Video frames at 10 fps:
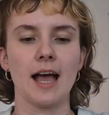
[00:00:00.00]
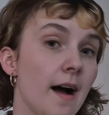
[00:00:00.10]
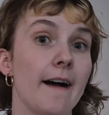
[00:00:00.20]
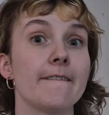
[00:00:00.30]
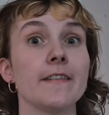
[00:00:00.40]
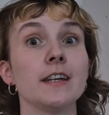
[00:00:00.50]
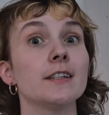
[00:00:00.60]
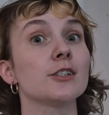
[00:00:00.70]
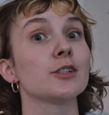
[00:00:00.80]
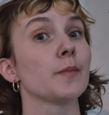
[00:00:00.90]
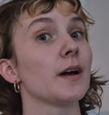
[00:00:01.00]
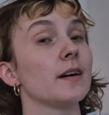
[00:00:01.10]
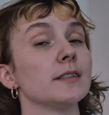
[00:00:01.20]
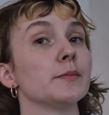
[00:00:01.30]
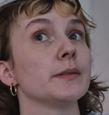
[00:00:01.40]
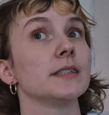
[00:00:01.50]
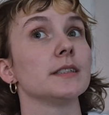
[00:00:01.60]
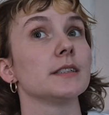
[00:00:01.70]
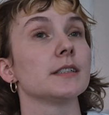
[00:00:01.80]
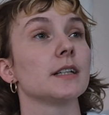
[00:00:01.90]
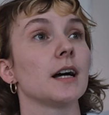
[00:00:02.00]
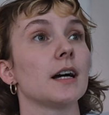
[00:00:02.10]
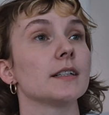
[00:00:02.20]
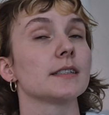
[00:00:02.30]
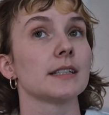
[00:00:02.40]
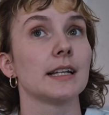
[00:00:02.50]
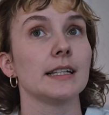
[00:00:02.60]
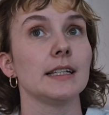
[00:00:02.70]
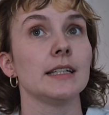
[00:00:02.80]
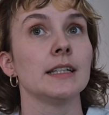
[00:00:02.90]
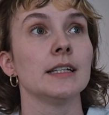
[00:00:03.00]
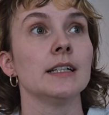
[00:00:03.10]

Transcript: I finished my husband's slutty